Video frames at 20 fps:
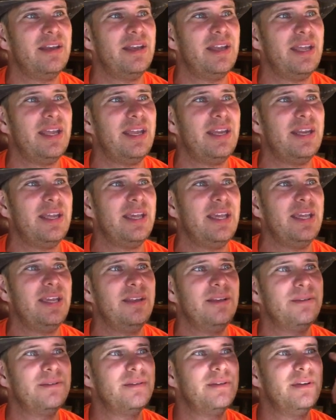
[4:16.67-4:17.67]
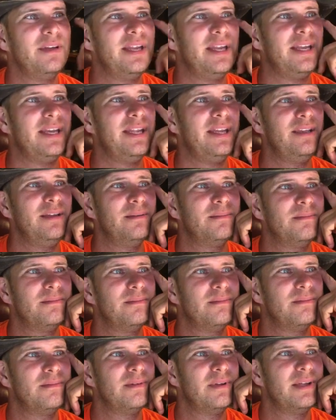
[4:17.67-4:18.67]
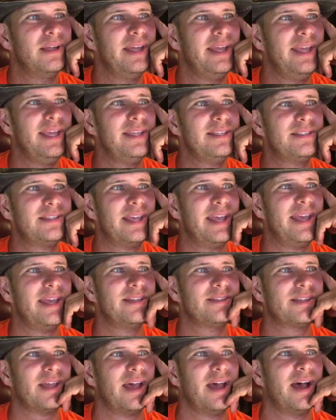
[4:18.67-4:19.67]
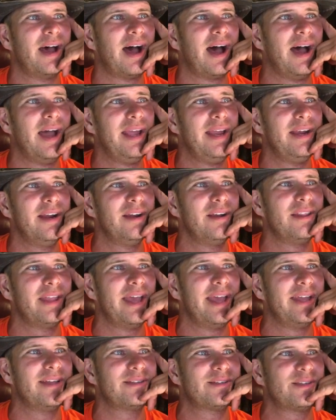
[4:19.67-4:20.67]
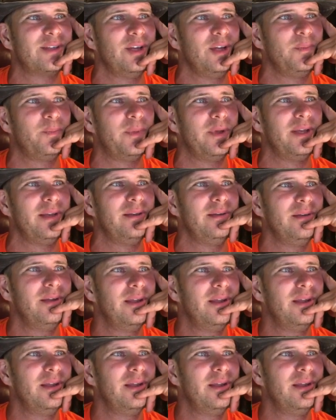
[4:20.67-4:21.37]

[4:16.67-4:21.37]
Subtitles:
Needy. He says, I hear that stupid